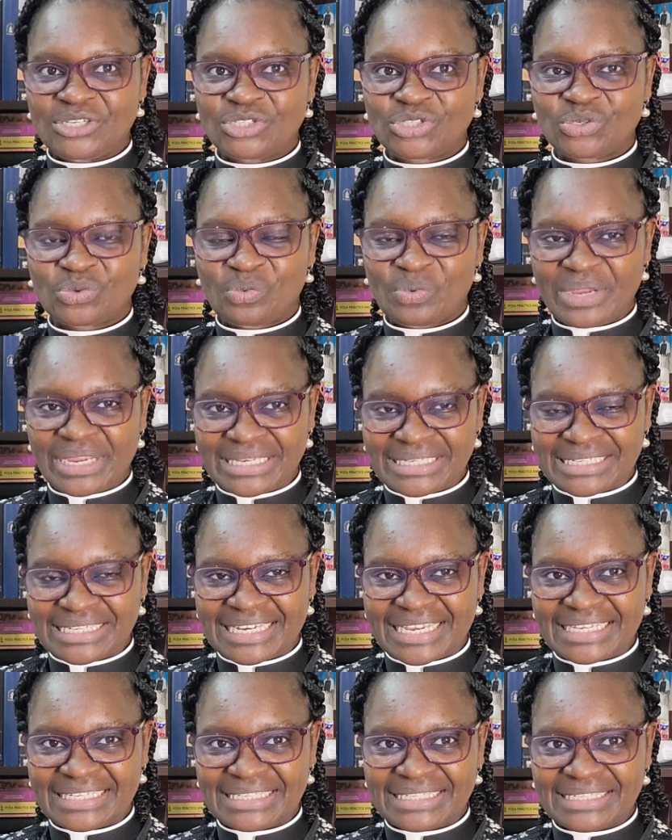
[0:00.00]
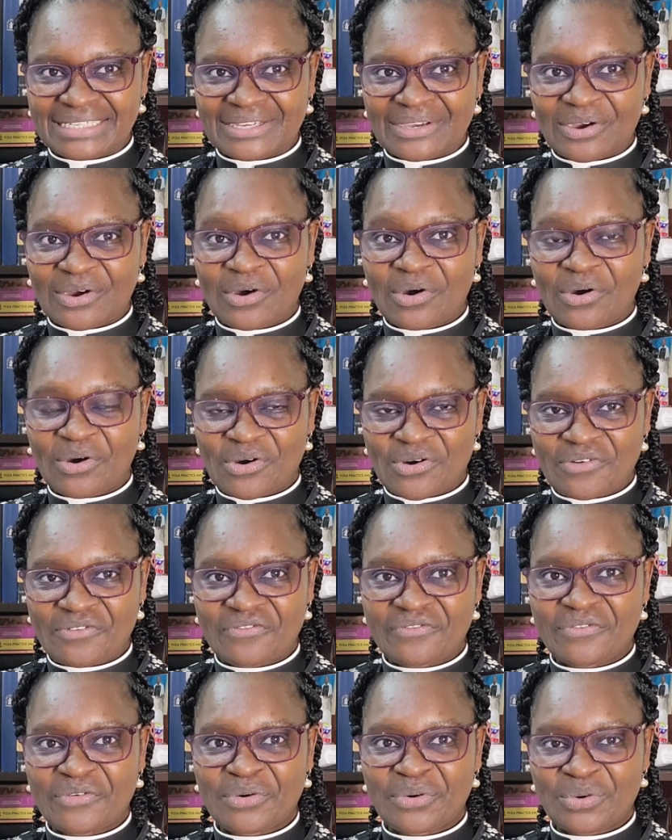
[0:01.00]
to witness
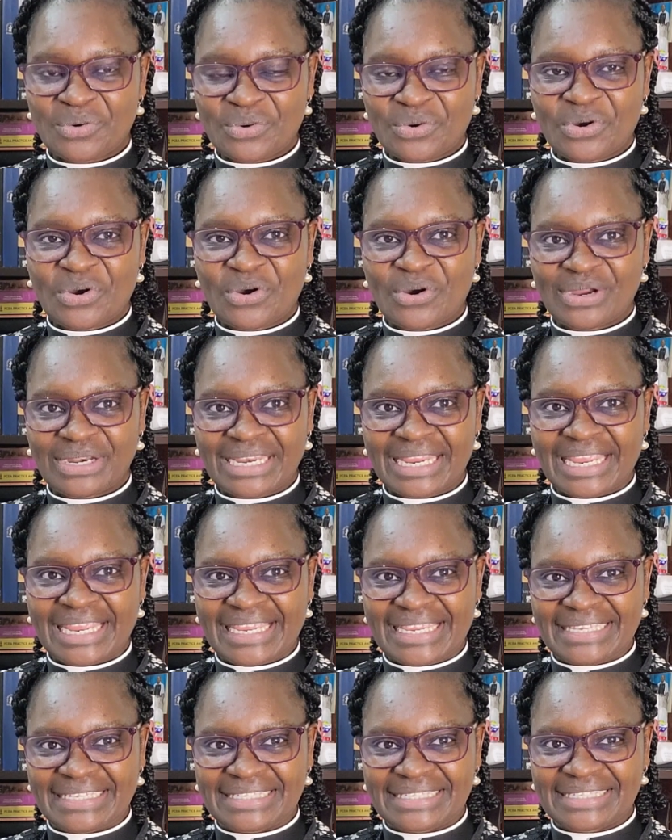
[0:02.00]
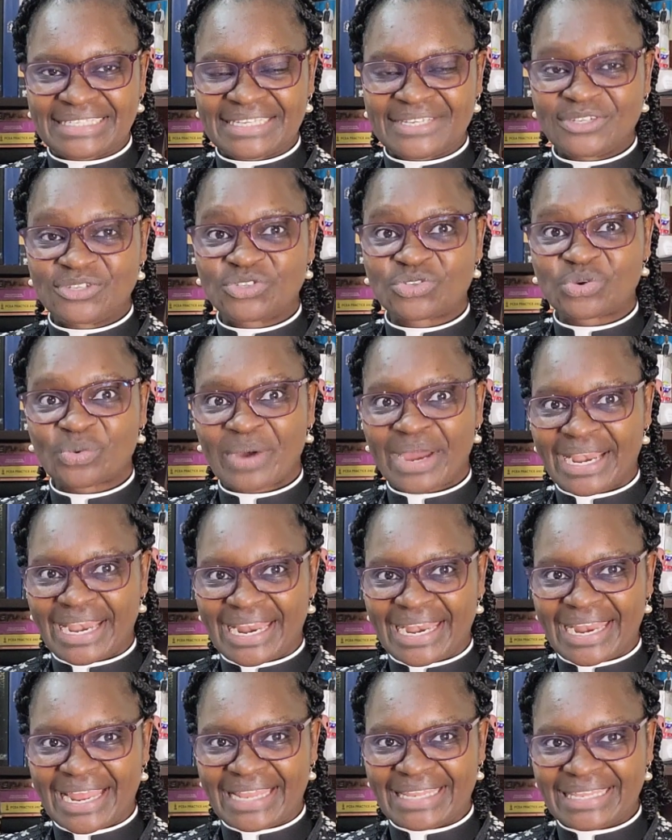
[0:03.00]
of who God is to one
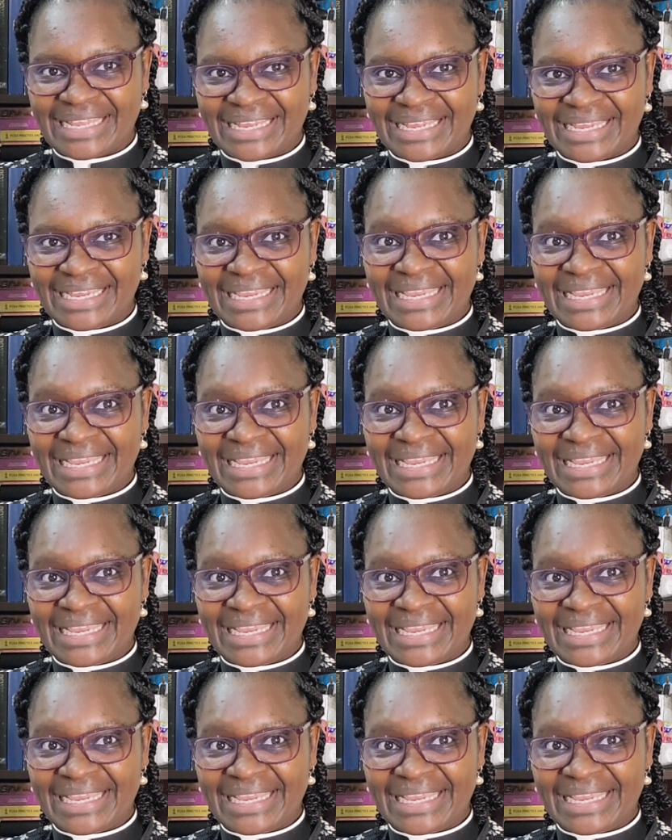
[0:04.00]
another.